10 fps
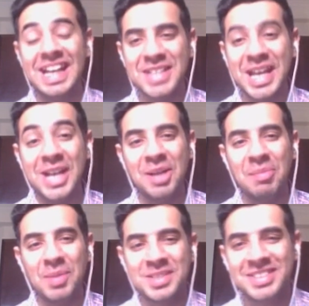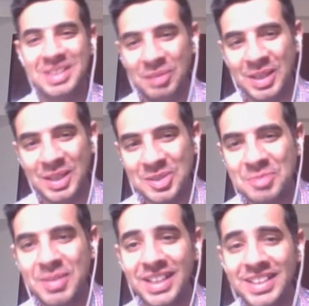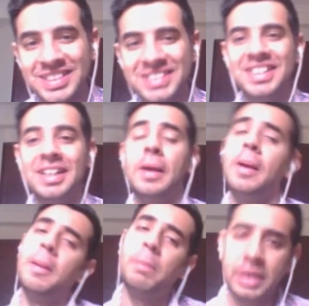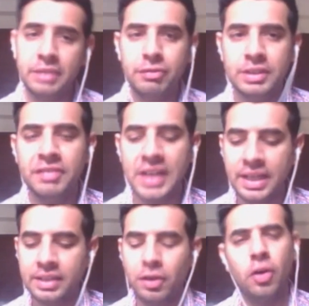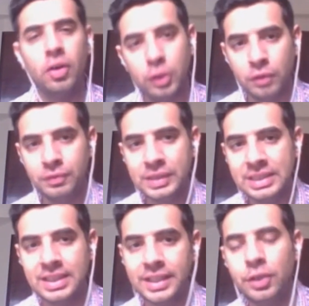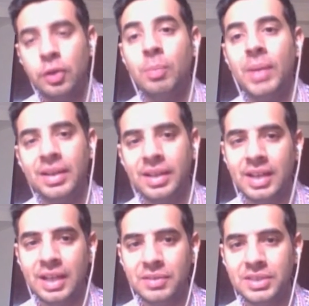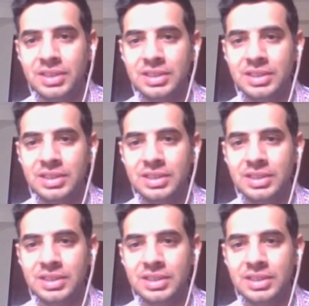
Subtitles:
is 80% similar to Spanish. But for the fact all of these are your romantic languages,